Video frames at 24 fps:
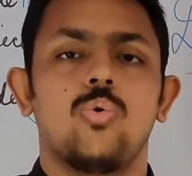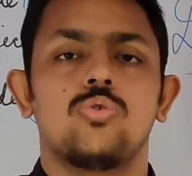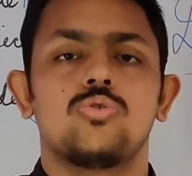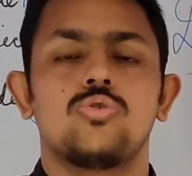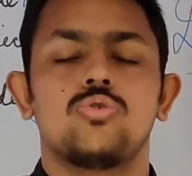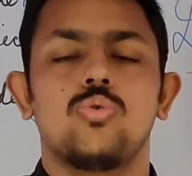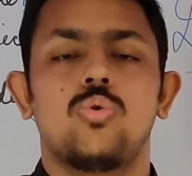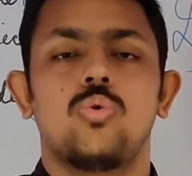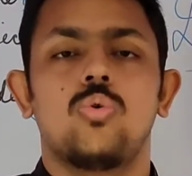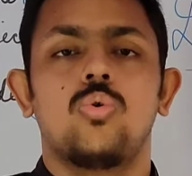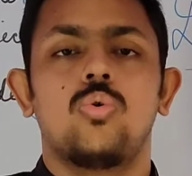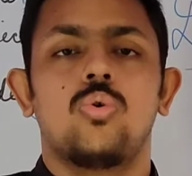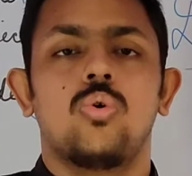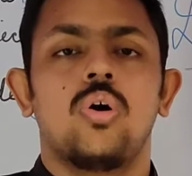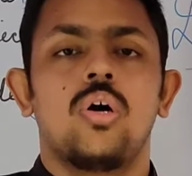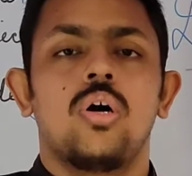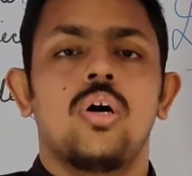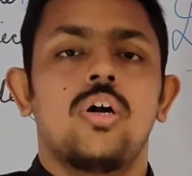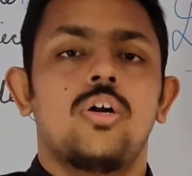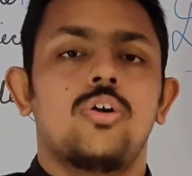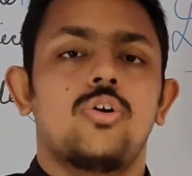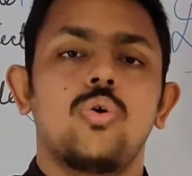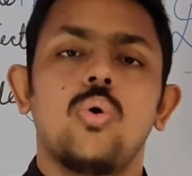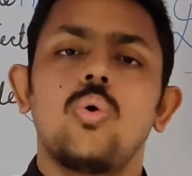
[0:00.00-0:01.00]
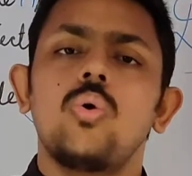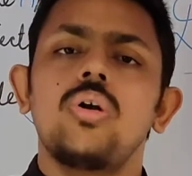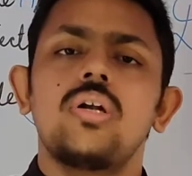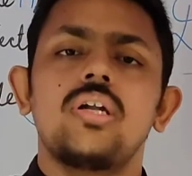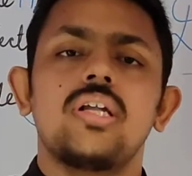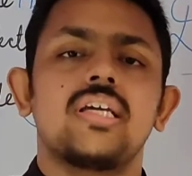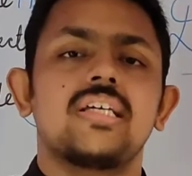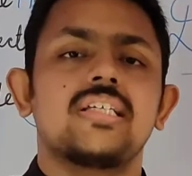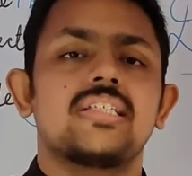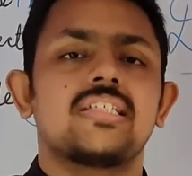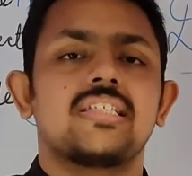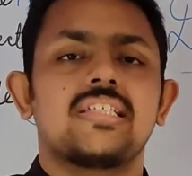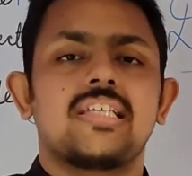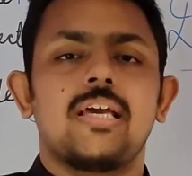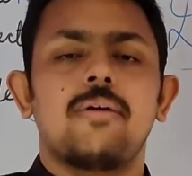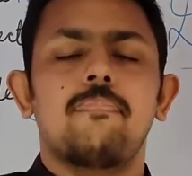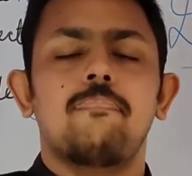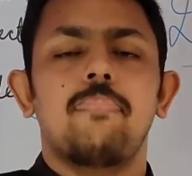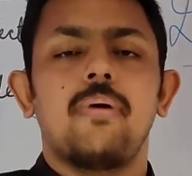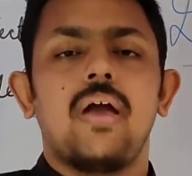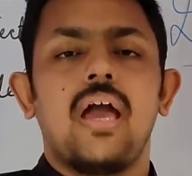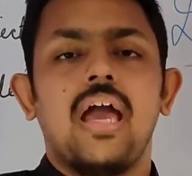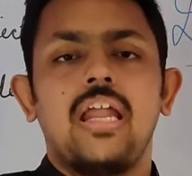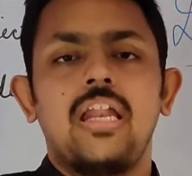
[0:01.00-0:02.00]
So don't
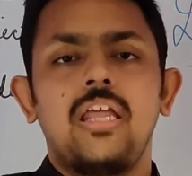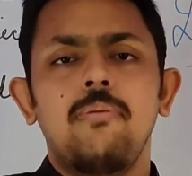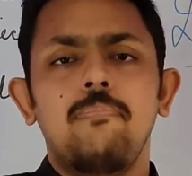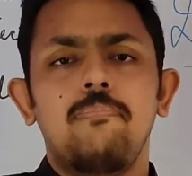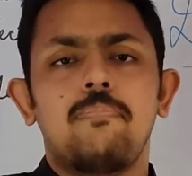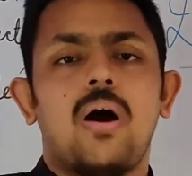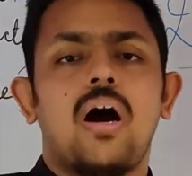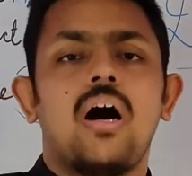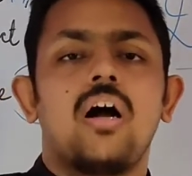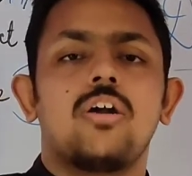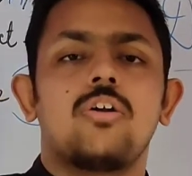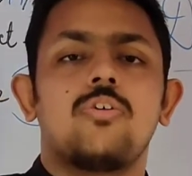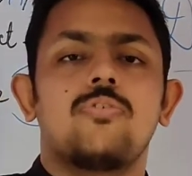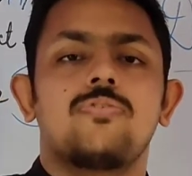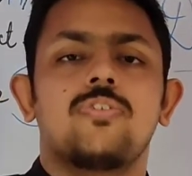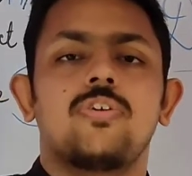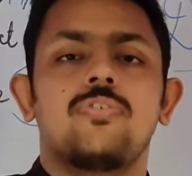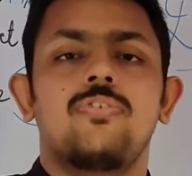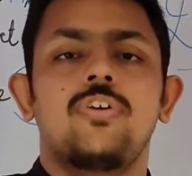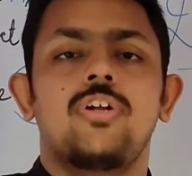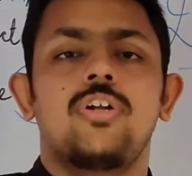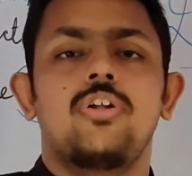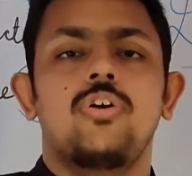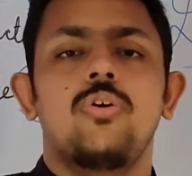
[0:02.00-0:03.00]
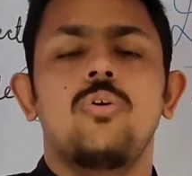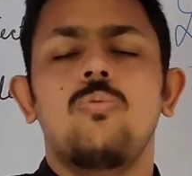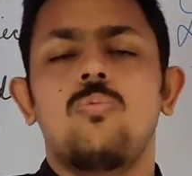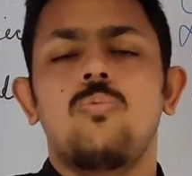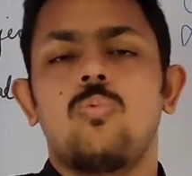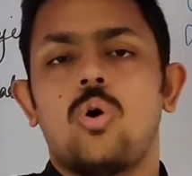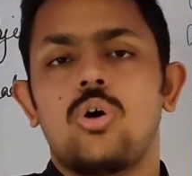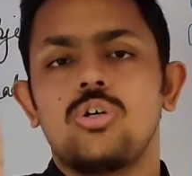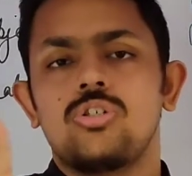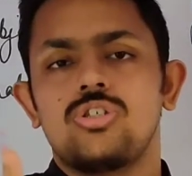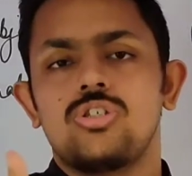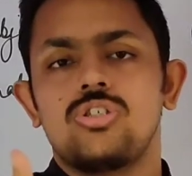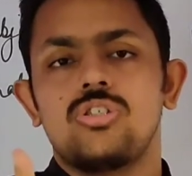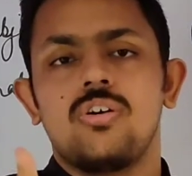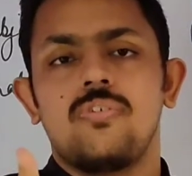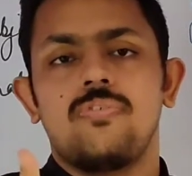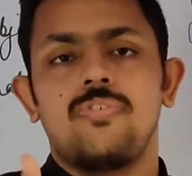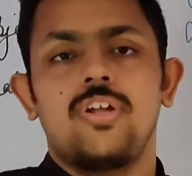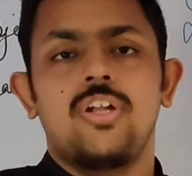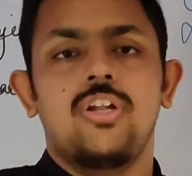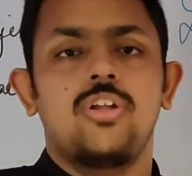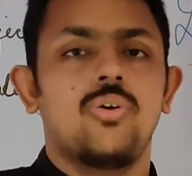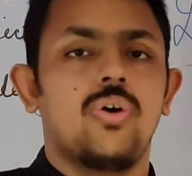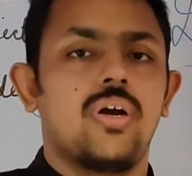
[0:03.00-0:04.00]
skip any part of the video, watch the
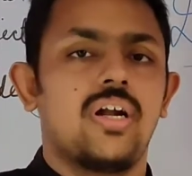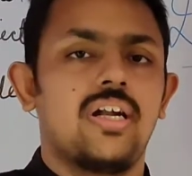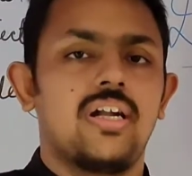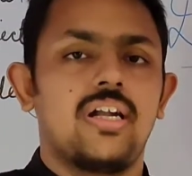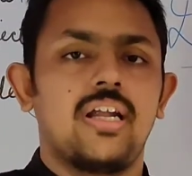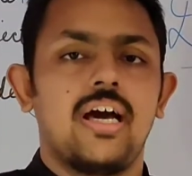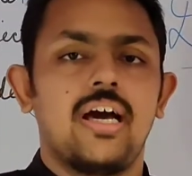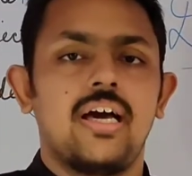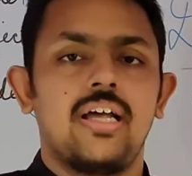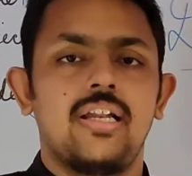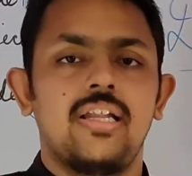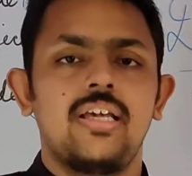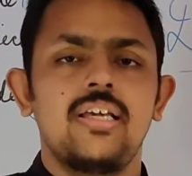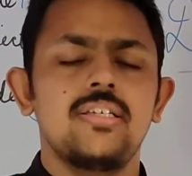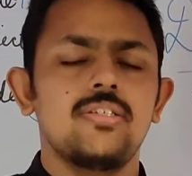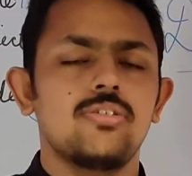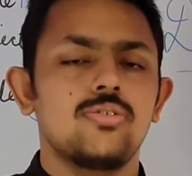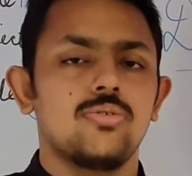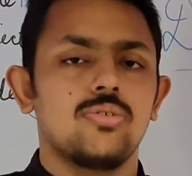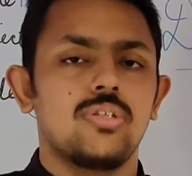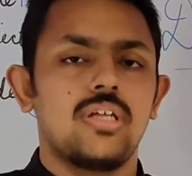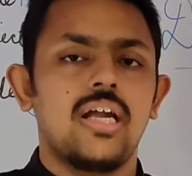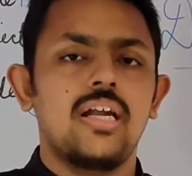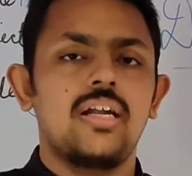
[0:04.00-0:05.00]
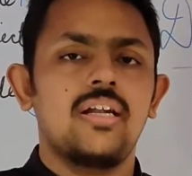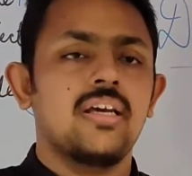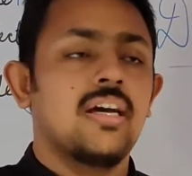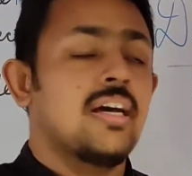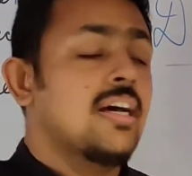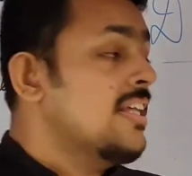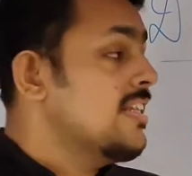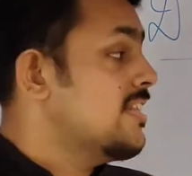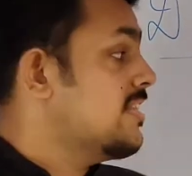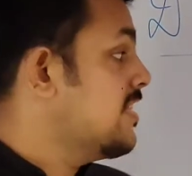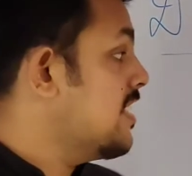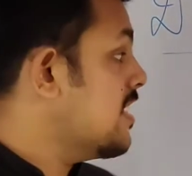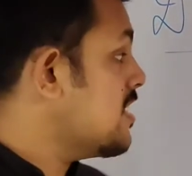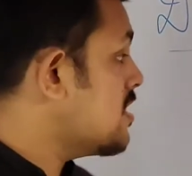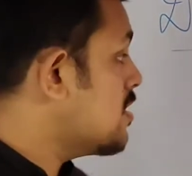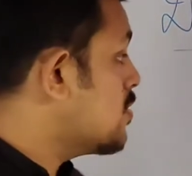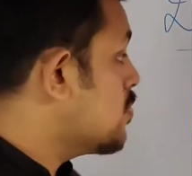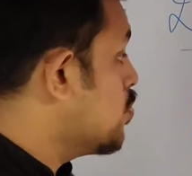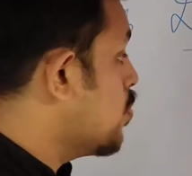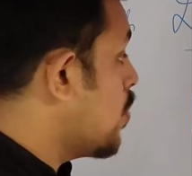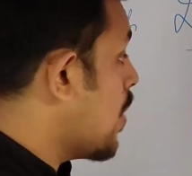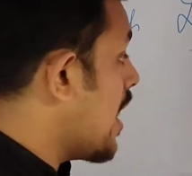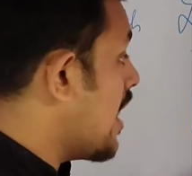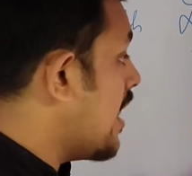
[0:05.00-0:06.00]
video entirely, so that
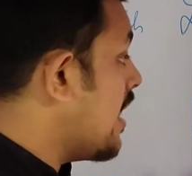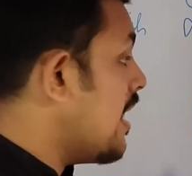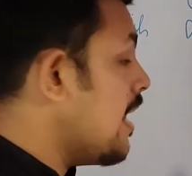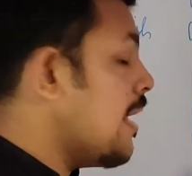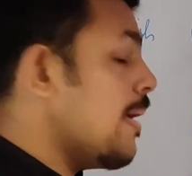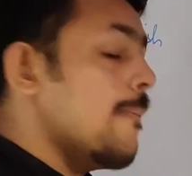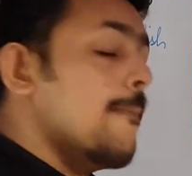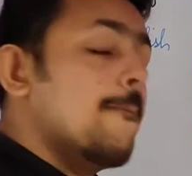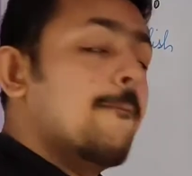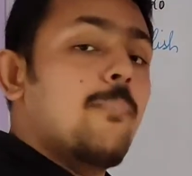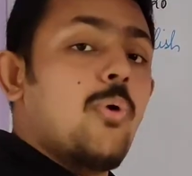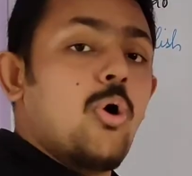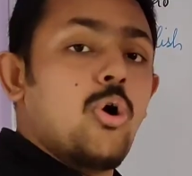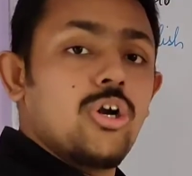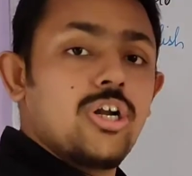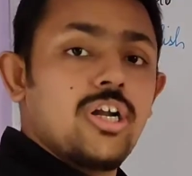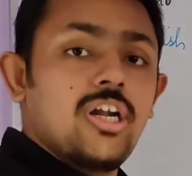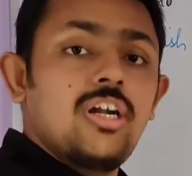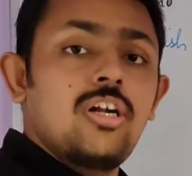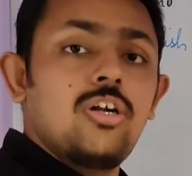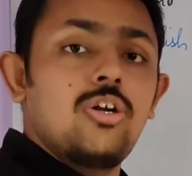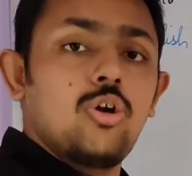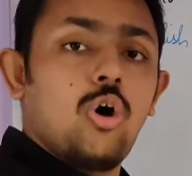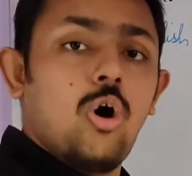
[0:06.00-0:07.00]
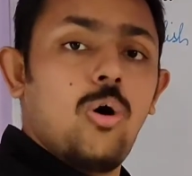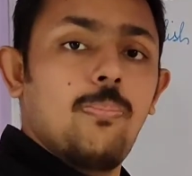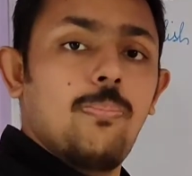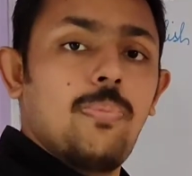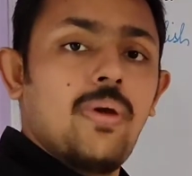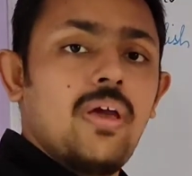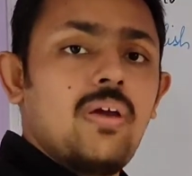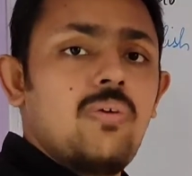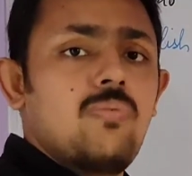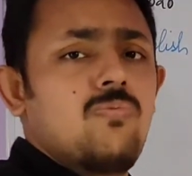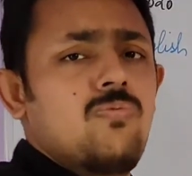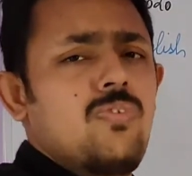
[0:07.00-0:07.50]
this very important topic,